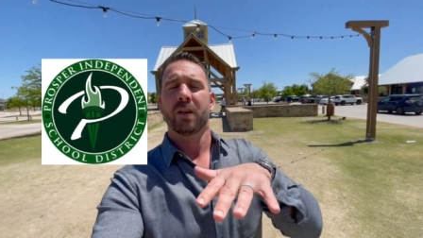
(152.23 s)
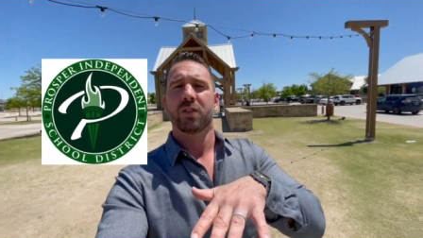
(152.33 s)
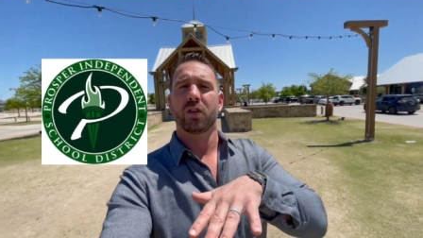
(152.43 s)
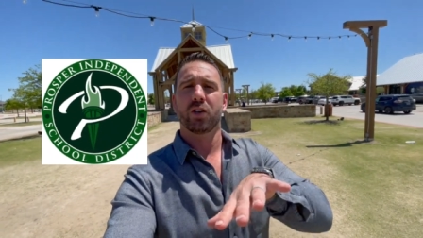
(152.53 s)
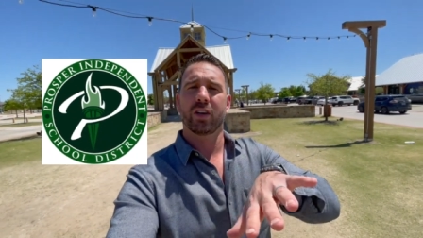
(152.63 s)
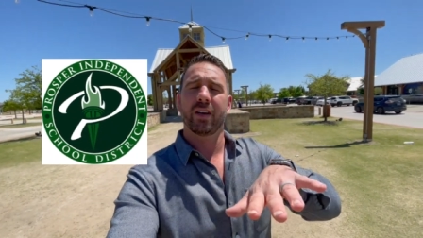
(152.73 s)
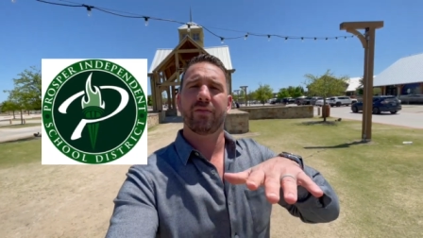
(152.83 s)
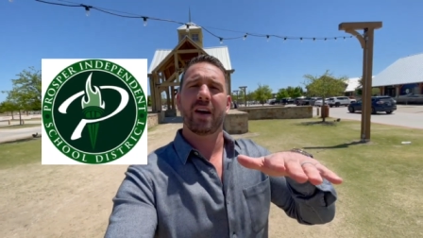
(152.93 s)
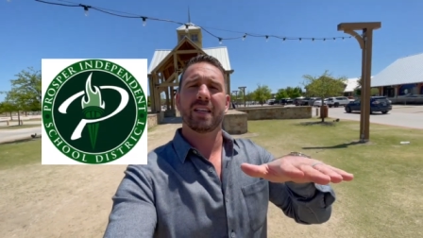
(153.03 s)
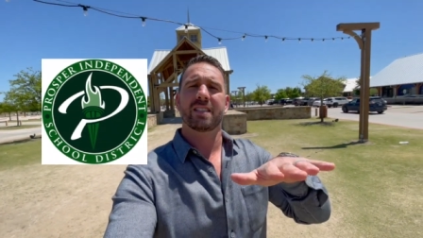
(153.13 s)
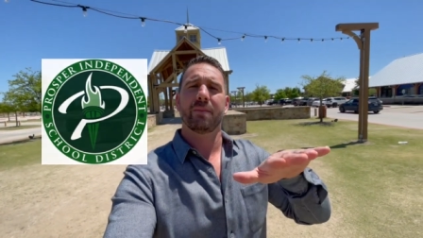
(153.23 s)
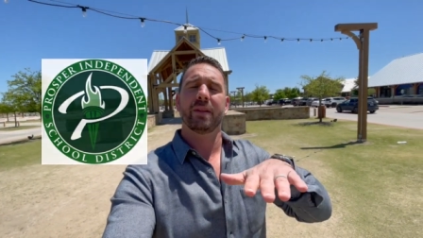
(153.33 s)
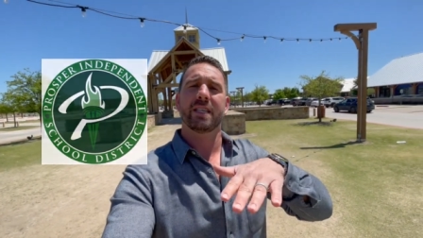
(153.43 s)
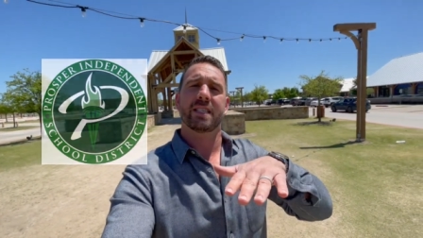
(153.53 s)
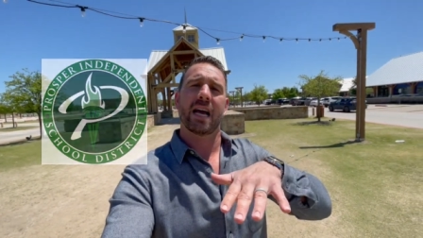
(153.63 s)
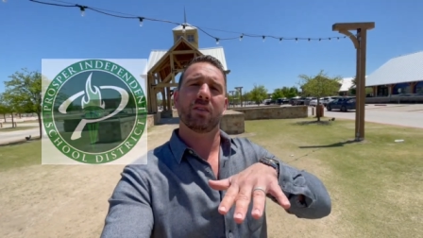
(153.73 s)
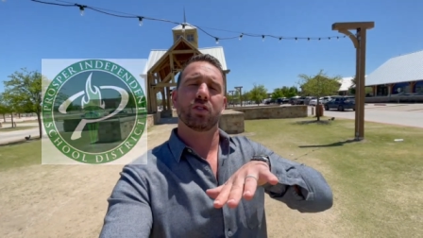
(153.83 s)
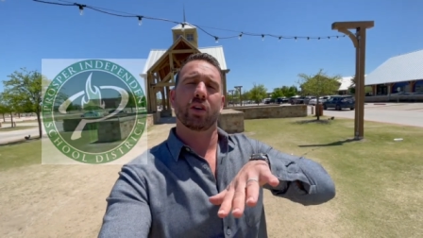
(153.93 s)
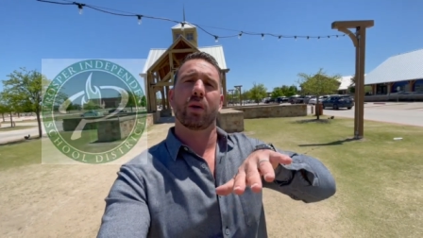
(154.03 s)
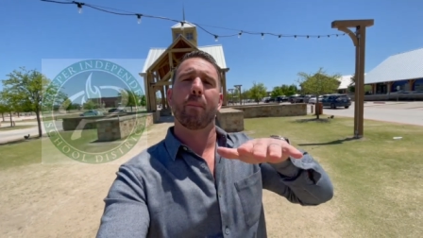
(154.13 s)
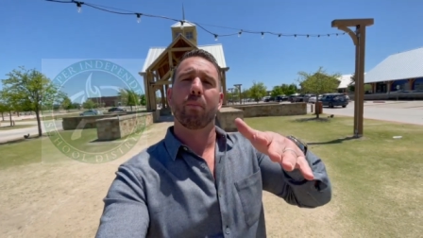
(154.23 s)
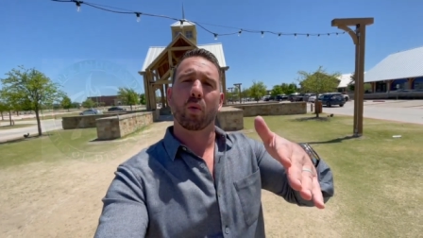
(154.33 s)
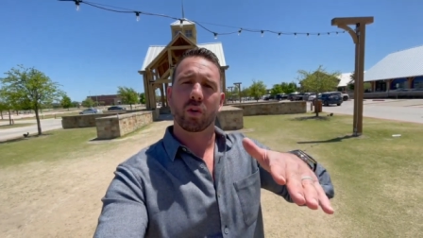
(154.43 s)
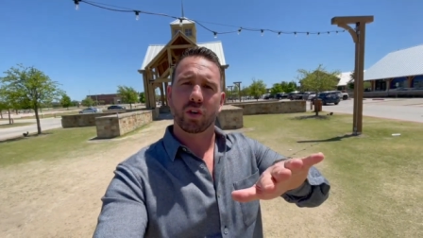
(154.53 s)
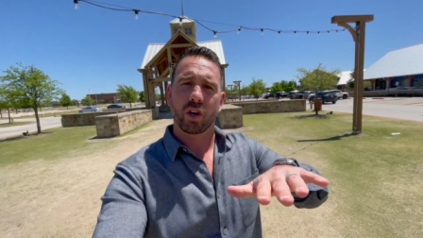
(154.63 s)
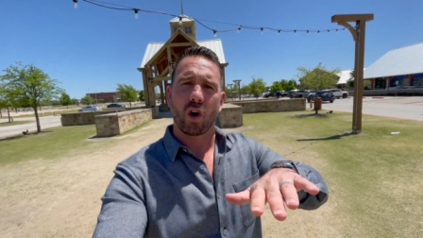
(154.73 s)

So you're going to find some of these towns are going to border